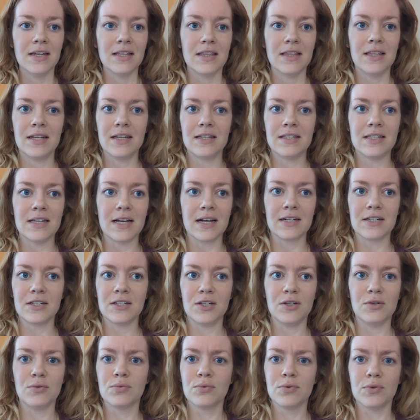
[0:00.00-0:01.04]
that it's
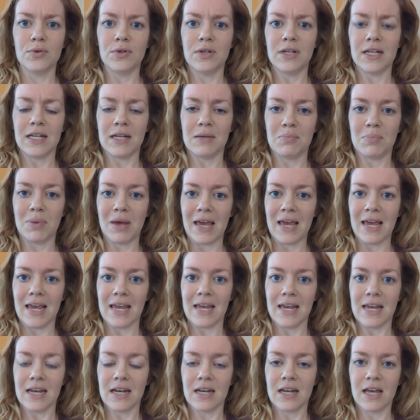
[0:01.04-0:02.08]
actually rooted in
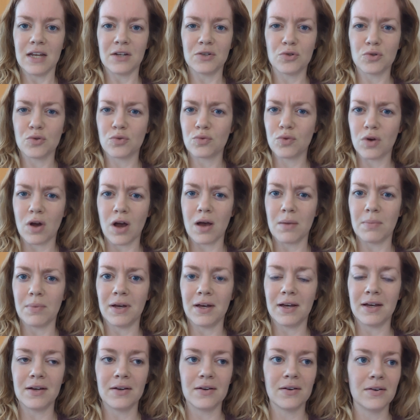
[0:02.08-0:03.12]
pain and
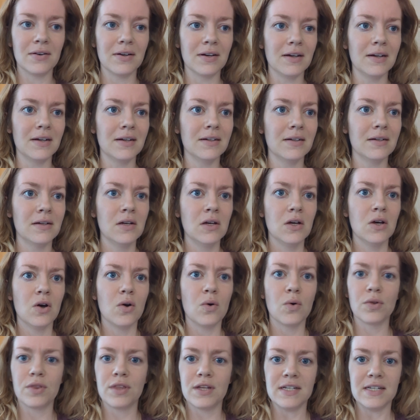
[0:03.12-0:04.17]
trauma uh,
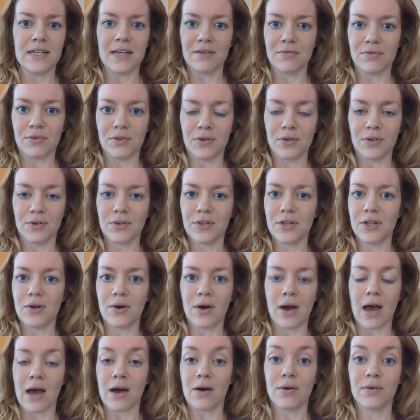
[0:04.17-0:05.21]
or the devil, you know,
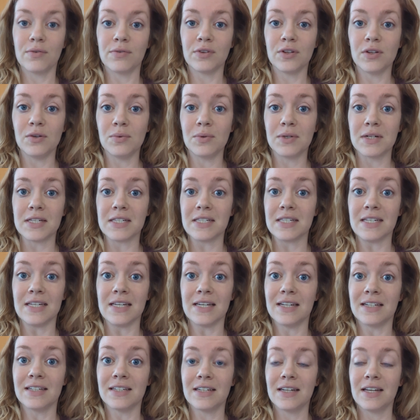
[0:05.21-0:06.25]
however you want to see
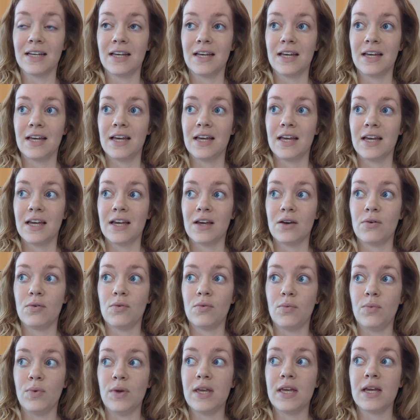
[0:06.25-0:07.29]
it,
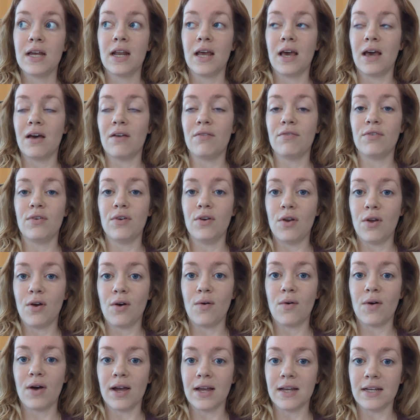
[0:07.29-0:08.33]
we can have
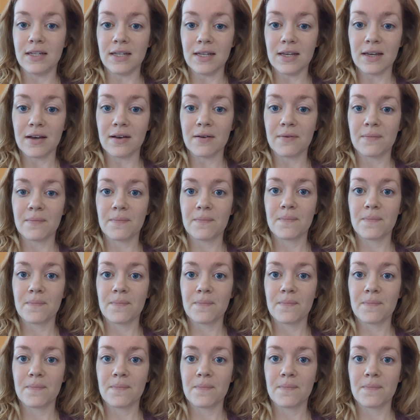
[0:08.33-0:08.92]
no idea